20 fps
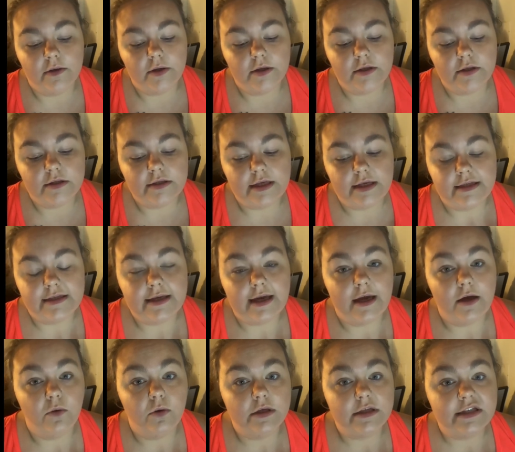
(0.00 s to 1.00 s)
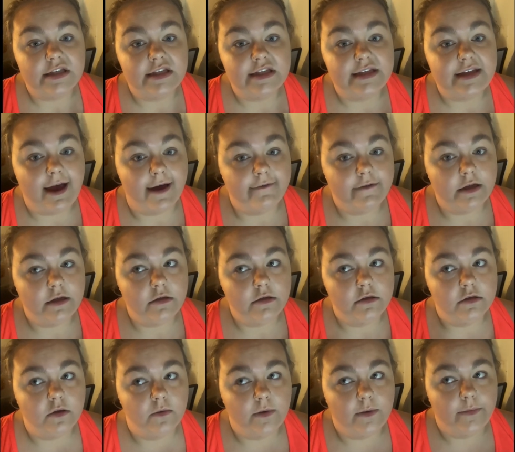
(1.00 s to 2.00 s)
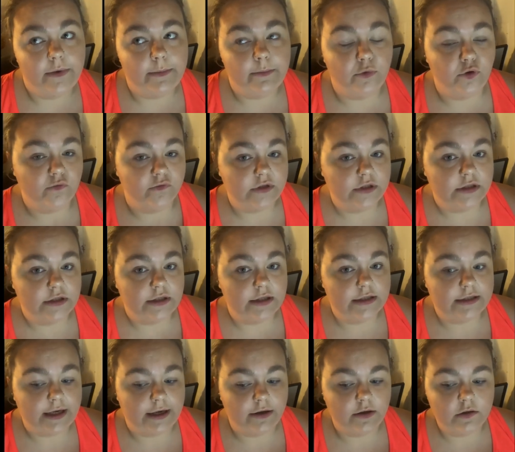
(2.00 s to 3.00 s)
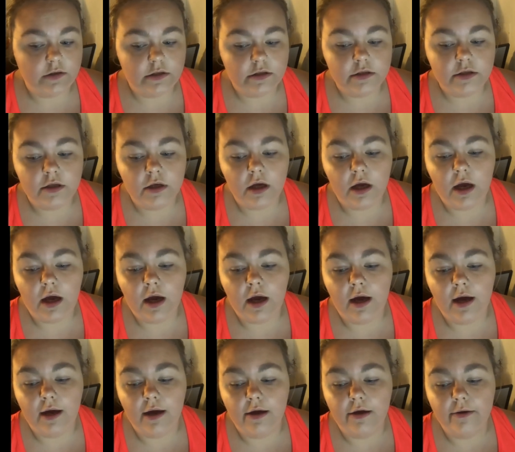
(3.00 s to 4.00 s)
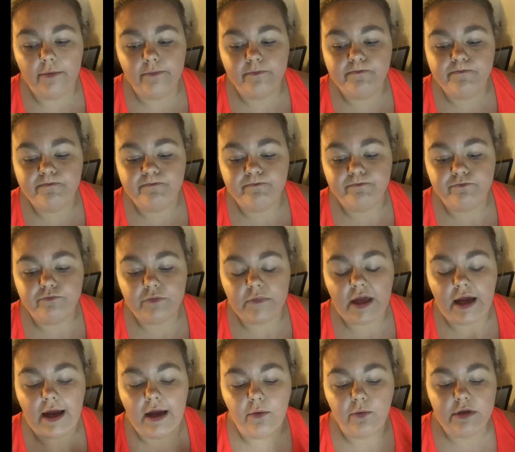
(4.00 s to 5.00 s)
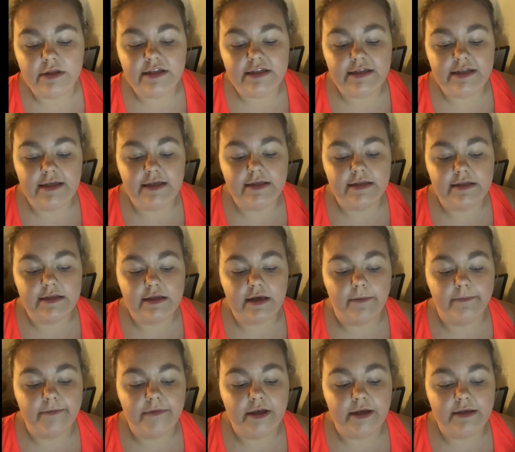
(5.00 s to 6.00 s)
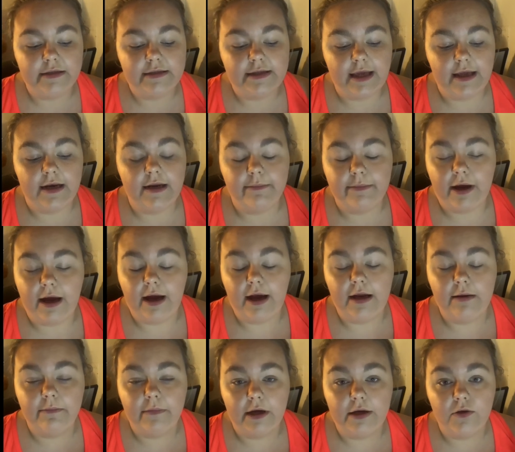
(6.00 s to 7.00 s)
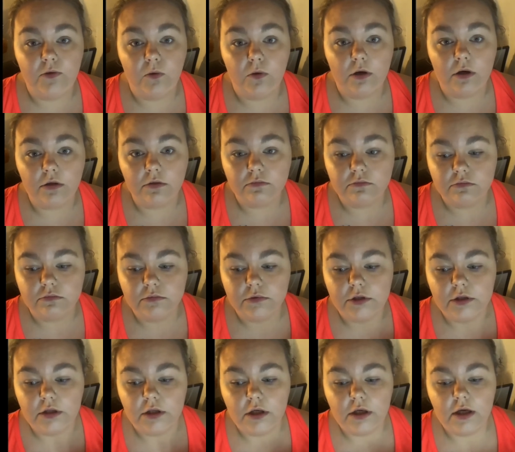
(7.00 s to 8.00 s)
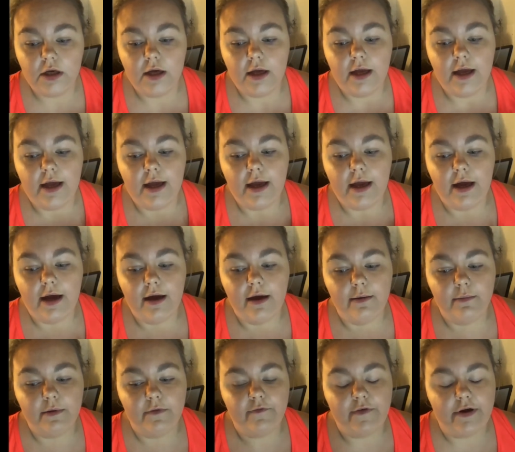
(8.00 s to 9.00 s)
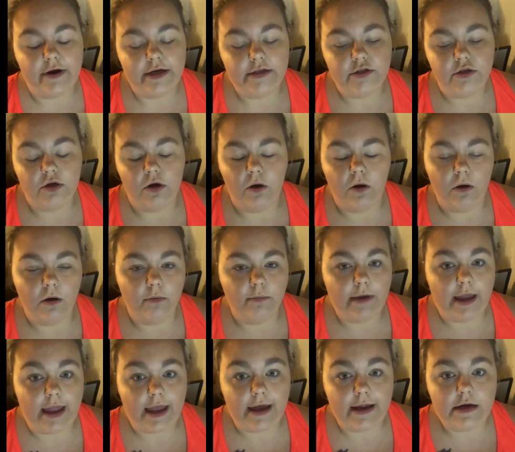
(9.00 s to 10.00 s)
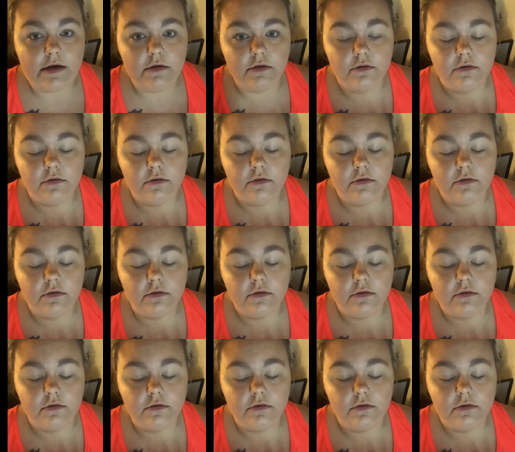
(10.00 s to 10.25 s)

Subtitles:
since I was 7, so when we moved into this house. I would see something standing behind my door, a very tall man,